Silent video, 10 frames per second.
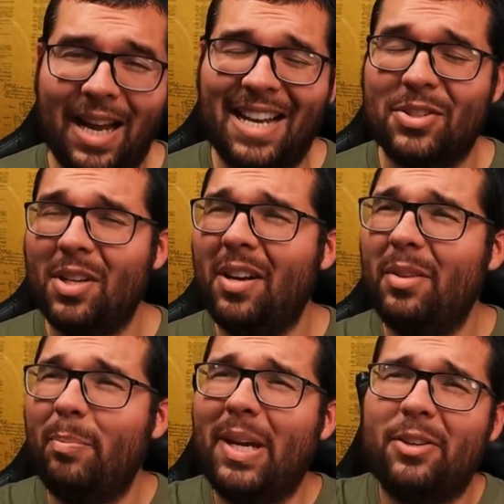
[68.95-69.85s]
I saw
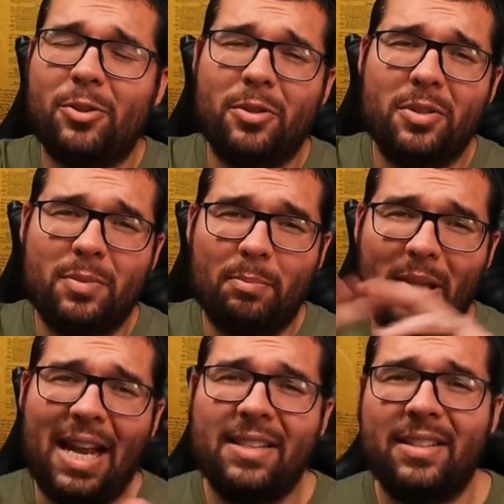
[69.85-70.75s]
the pictures
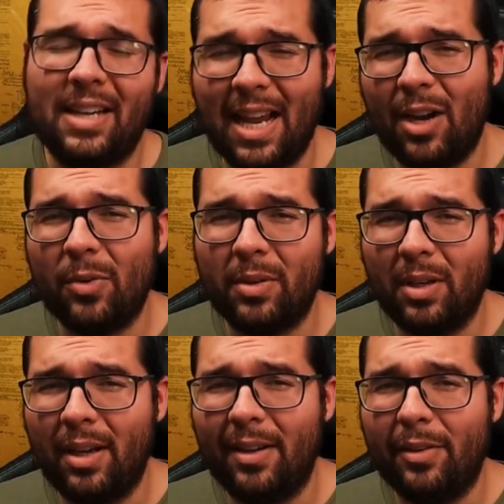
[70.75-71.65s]
blasting out
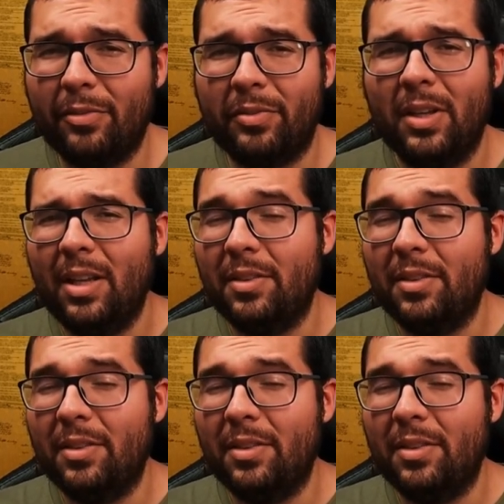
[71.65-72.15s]
of